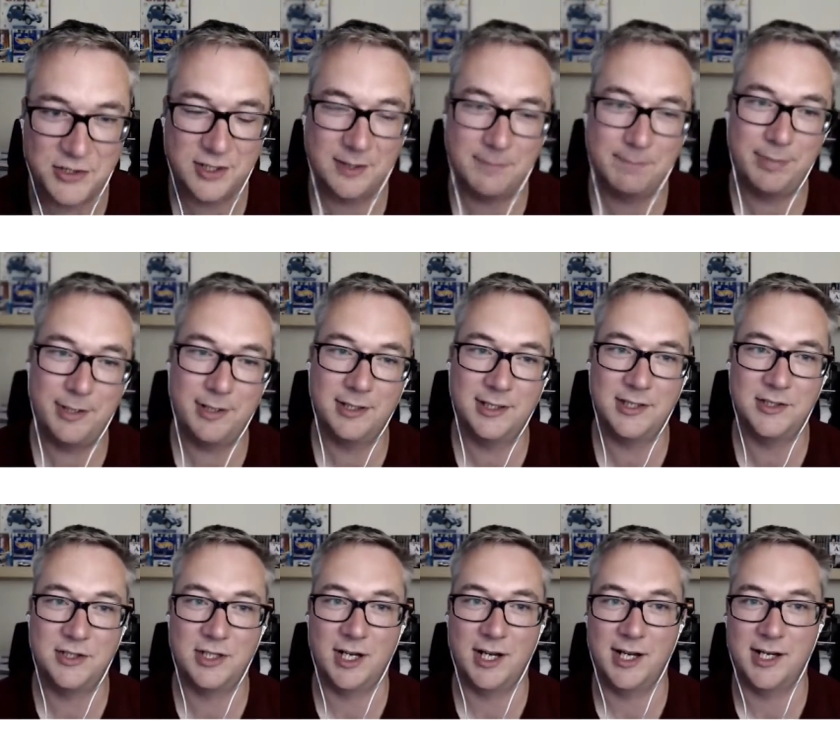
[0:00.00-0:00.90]

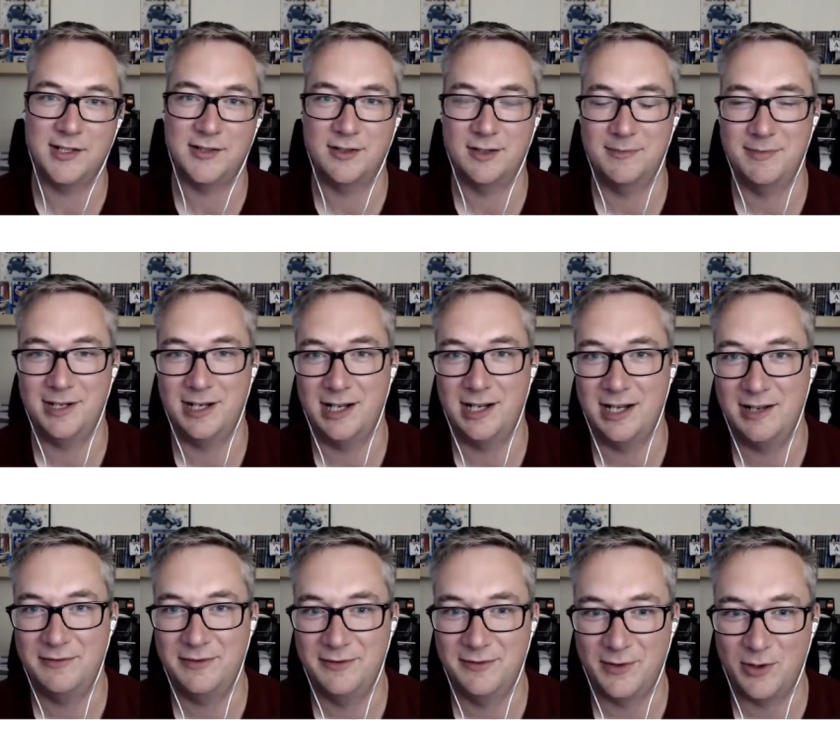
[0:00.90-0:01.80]
apologise on
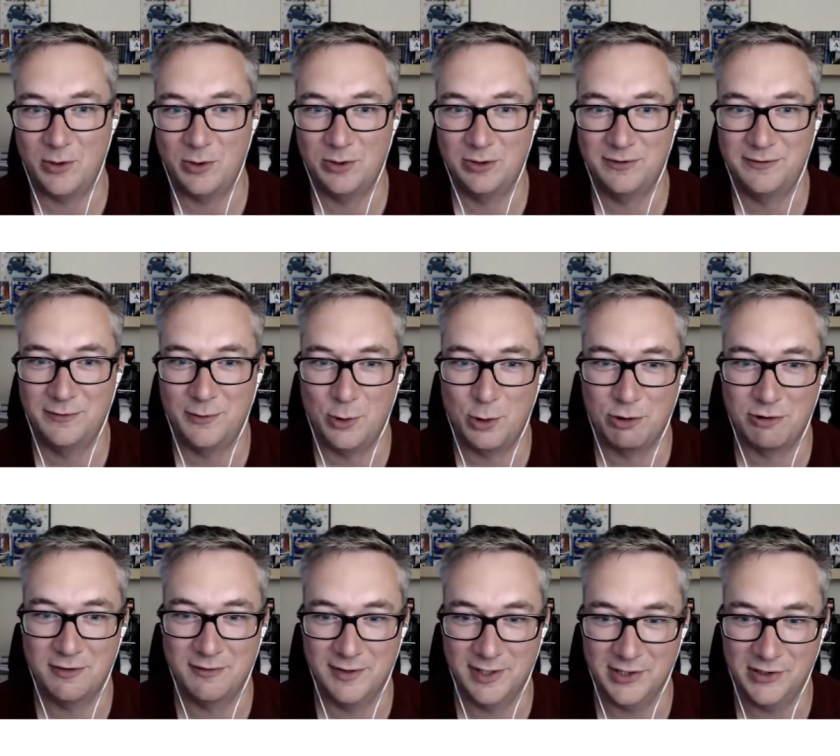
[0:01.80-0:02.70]
behalf of all four
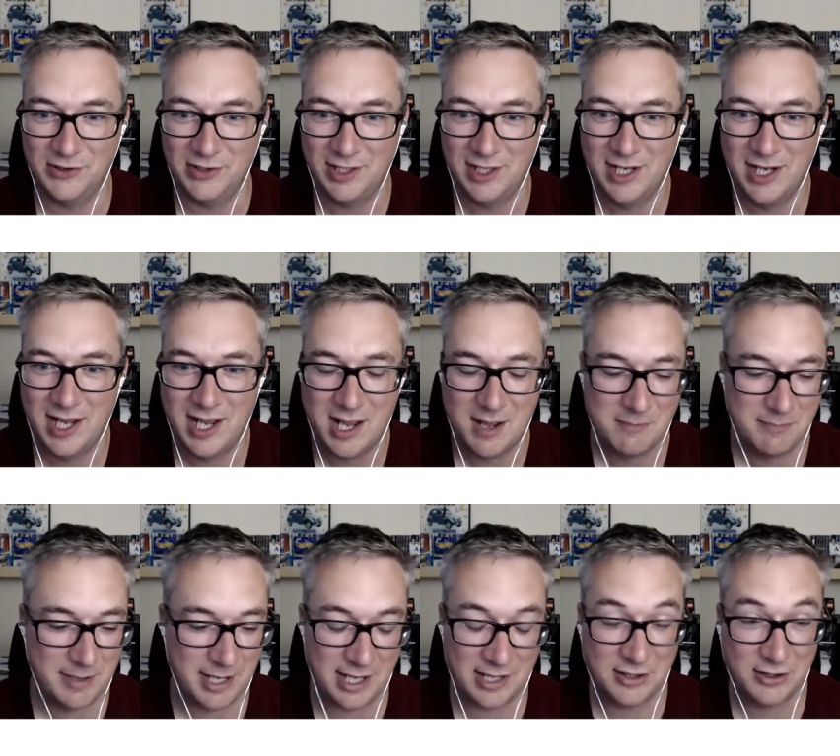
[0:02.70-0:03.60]
of us,
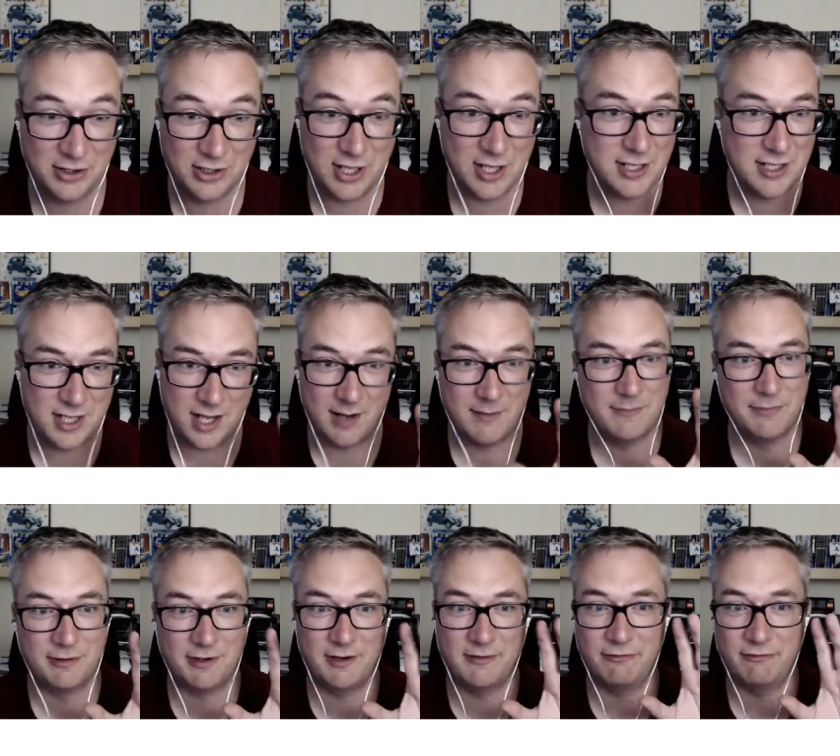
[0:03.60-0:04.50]
but the
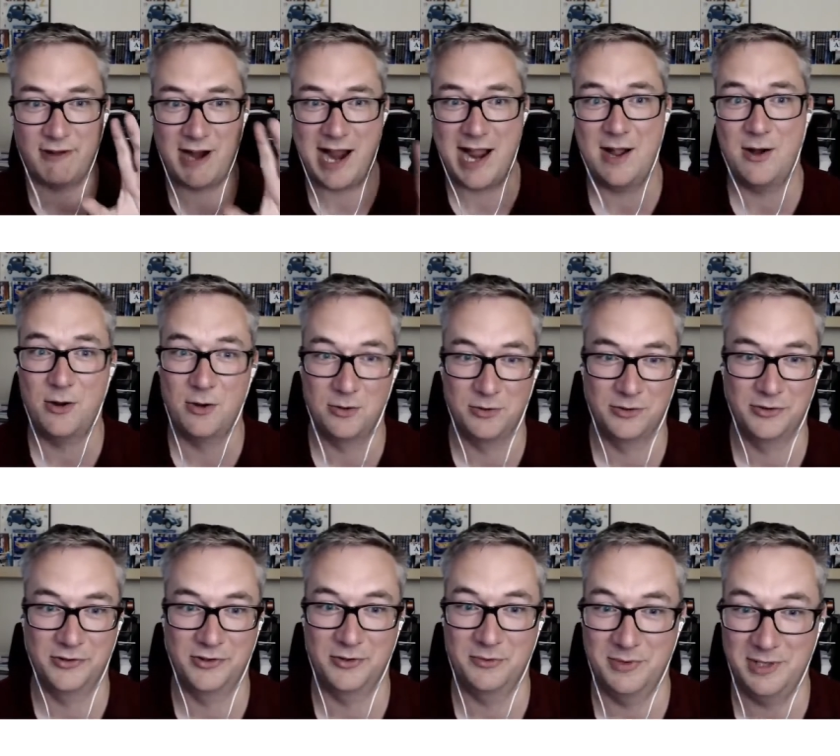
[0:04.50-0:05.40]
number of rat holes
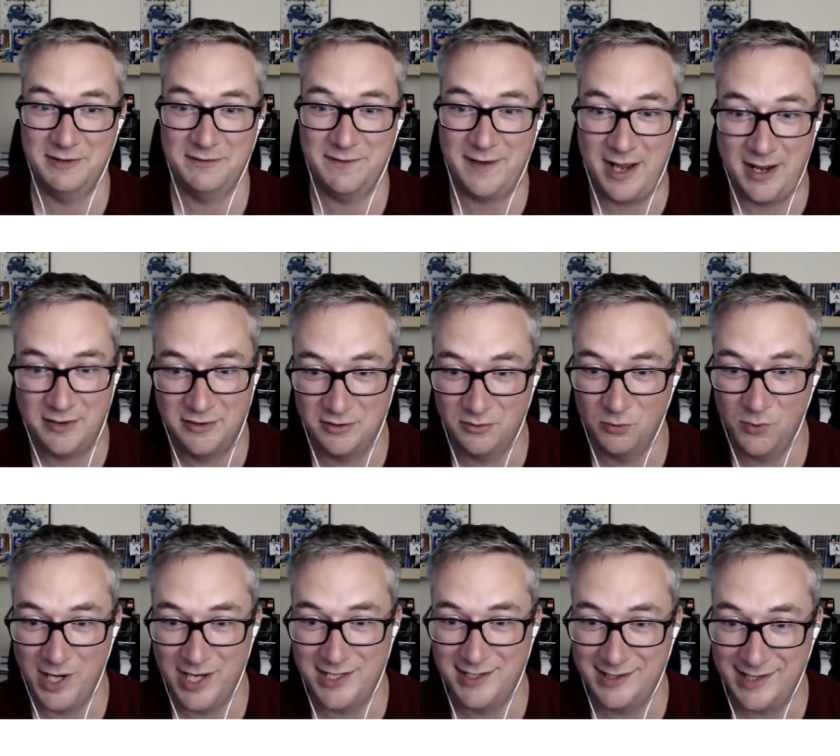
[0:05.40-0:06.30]
that we found and
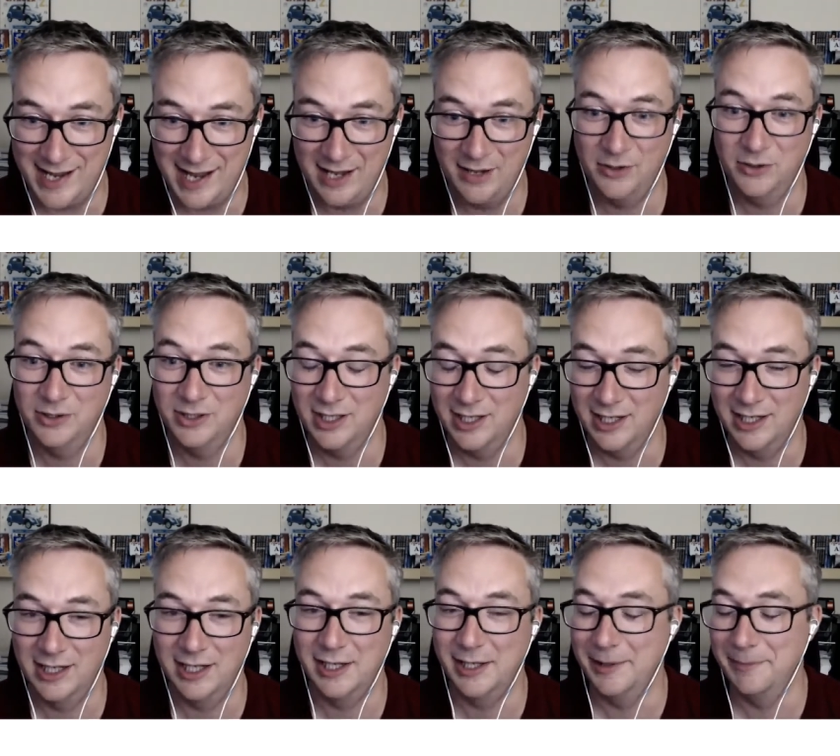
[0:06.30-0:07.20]
went down
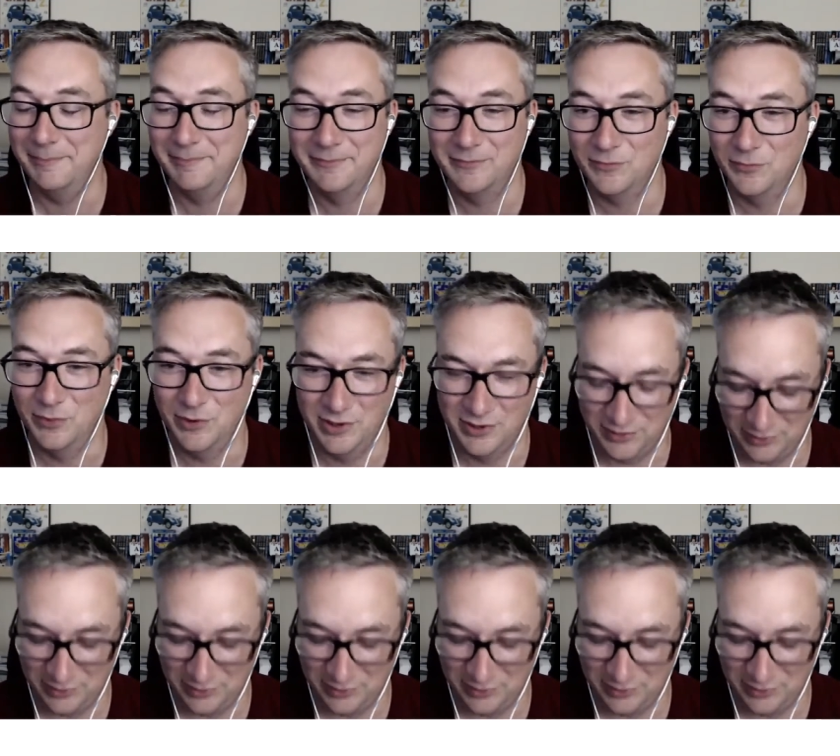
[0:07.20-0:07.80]
was